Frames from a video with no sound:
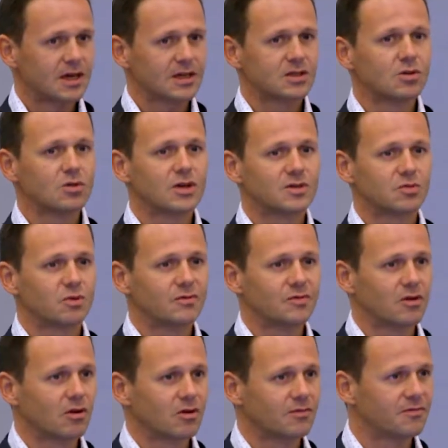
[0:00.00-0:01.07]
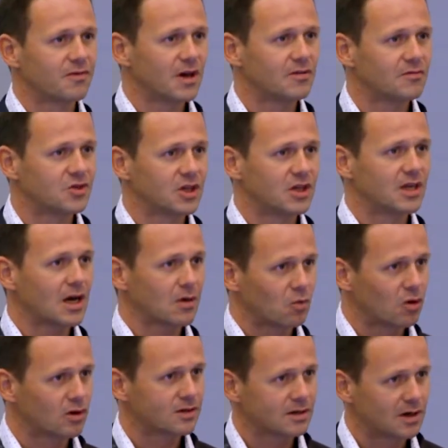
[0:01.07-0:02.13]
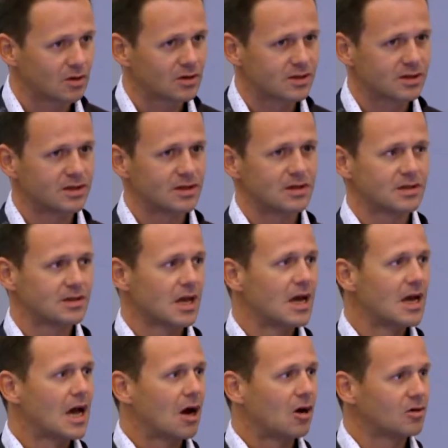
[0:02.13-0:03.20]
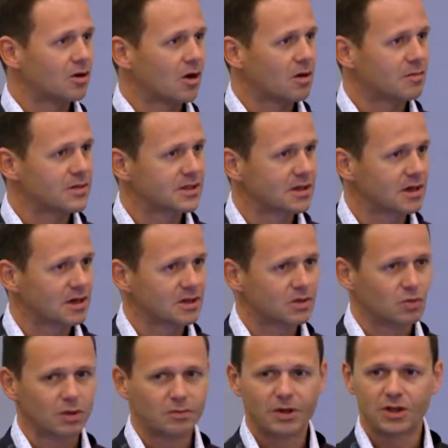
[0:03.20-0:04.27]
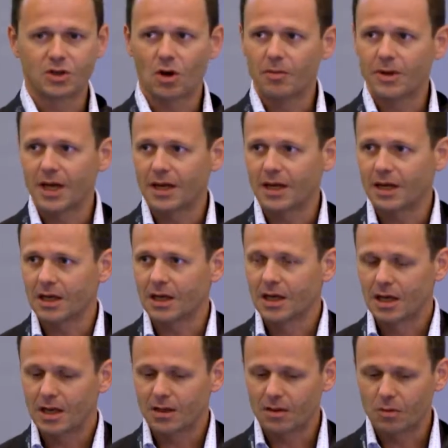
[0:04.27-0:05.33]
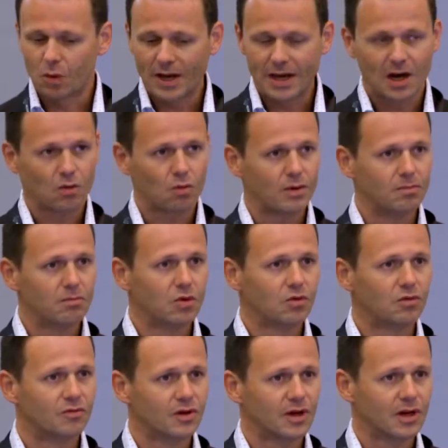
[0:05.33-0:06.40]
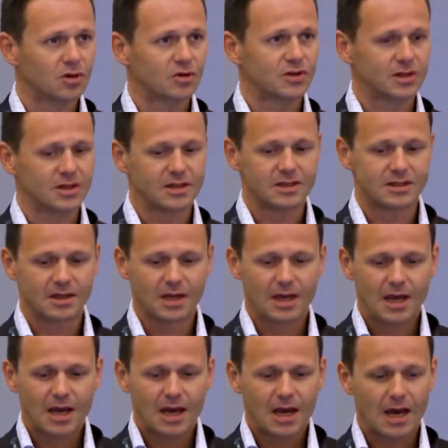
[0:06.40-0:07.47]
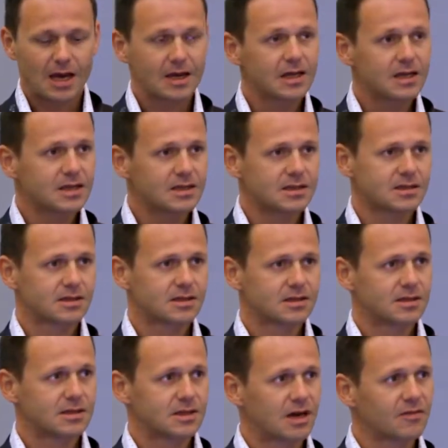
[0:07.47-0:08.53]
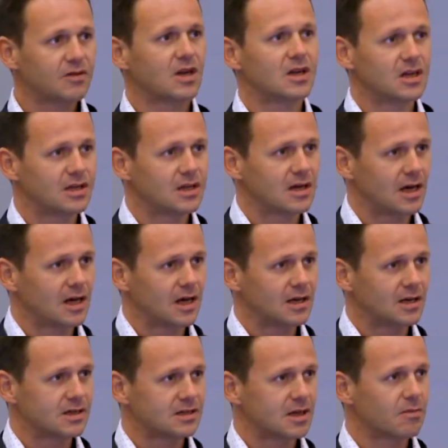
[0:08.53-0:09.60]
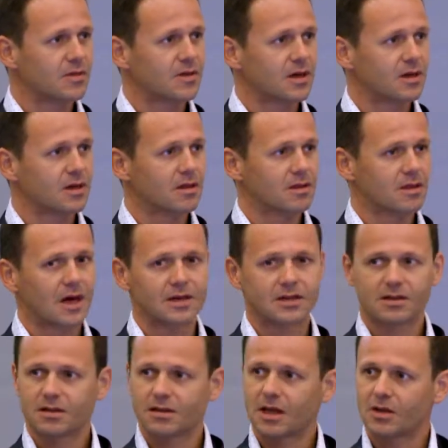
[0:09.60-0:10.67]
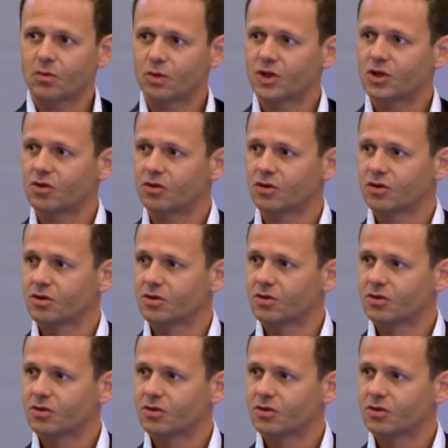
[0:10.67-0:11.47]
soon as we've got 5G networks in our cities, autonomous cars will be dominating the way how we move in our cities. And it is definitely something that we should